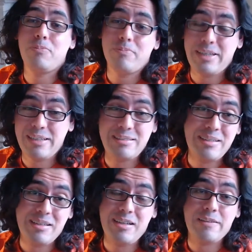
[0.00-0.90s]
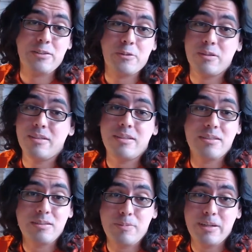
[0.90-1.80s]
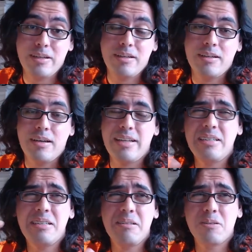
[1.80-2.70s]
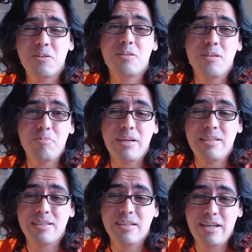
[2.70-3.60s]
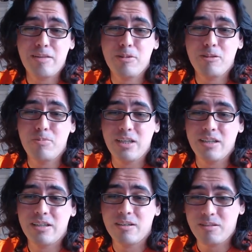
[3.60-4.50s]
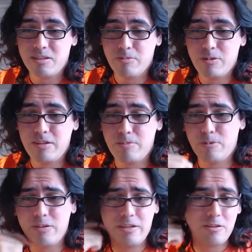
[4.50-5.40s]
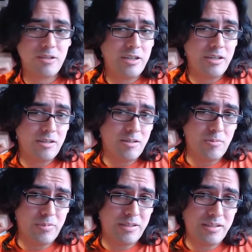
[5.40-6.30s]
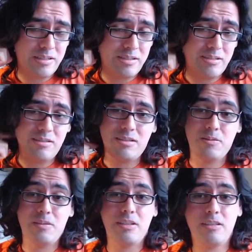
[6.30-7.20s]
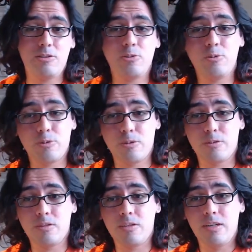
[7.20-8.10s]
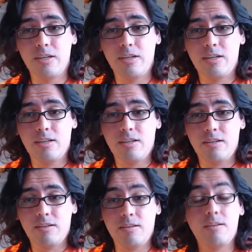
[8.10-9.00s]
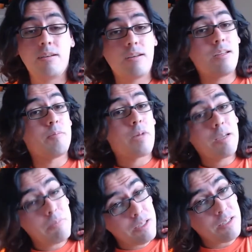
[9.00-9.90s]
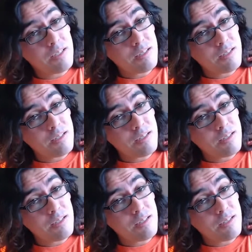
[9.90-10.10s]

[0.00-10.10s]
like I said, I have short attention span. I did learn some basic anatomy in the beginning. I'll talk about that more later. But you need to learn, in my opinion,